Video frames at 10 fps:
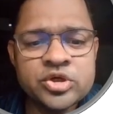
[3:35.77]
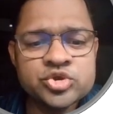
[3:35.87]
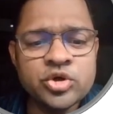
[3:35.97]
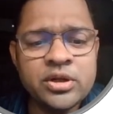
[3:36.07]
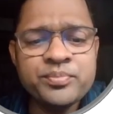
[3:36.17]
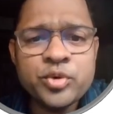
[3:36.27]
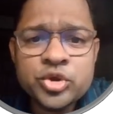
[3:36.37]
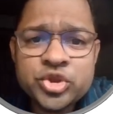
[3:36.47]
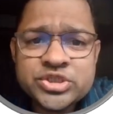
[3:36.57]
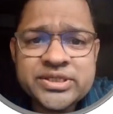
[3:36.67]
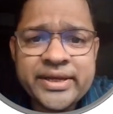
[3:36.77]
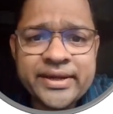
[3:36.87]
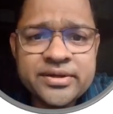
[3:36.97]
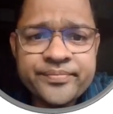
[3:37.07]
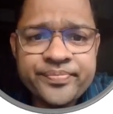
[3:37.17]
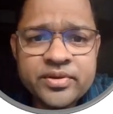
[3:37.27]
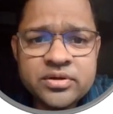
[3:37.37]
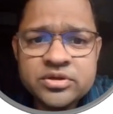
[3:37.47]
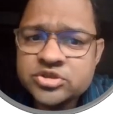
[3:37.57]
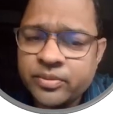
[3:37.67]
So in both the side,
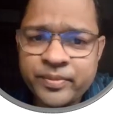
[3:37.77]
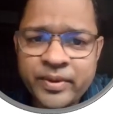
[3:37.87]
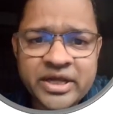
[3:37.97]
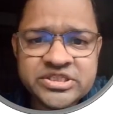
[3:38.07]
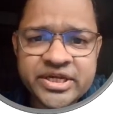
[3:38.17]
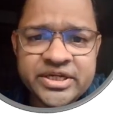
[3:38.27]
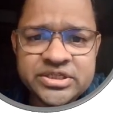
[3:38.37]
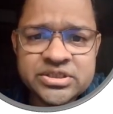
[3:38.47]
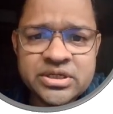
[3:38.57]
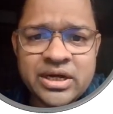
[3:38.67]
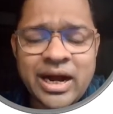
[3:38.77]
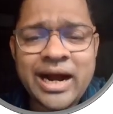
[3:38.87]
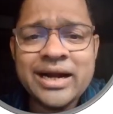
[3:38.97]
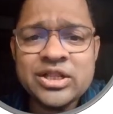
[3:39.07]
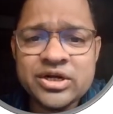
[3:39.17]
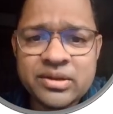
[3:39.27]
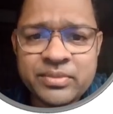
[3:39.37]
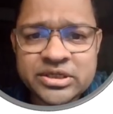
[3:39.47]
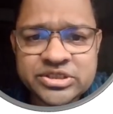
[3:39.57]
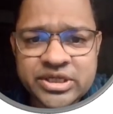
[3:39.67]
supply side and the
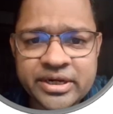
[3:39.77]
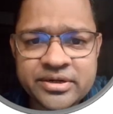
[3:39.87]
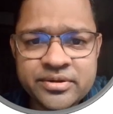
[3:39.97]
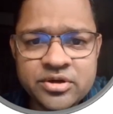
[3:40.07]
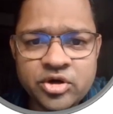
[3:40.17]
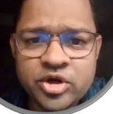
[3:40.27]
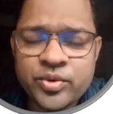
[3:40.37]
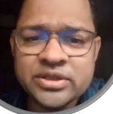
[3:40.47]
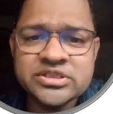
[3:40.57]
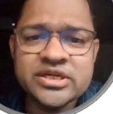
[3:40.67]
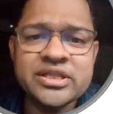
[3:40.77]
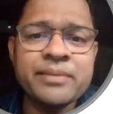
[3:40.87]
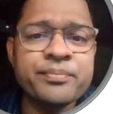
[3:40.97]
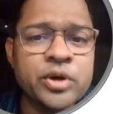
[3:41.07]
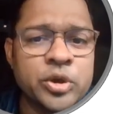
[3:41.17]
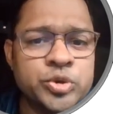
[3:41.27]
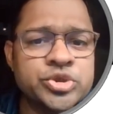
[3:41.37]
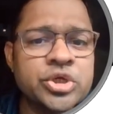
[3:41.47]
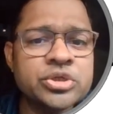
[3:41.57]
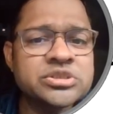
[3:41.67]
demand side, or you can say the
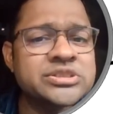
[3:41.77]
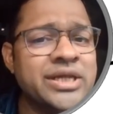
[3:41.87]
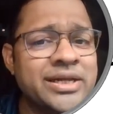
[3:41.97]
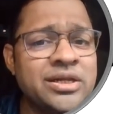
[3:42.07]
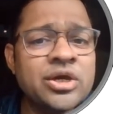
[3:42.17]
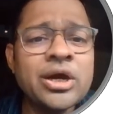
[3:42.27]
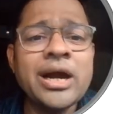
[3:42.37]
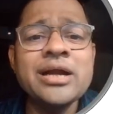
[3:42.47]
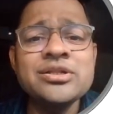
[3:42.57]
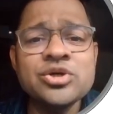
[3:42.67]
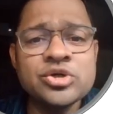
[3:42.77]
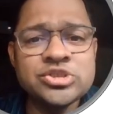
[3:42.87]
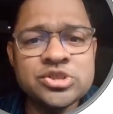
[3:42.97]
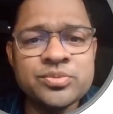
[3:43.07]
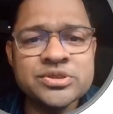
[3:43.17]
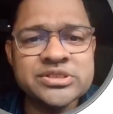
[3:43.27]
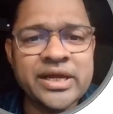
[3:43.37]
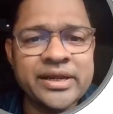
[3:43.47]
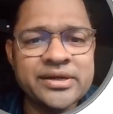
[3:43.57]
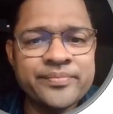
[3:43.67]
producer side and the consumer
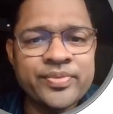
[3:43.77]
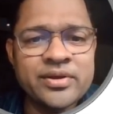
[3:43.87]
side,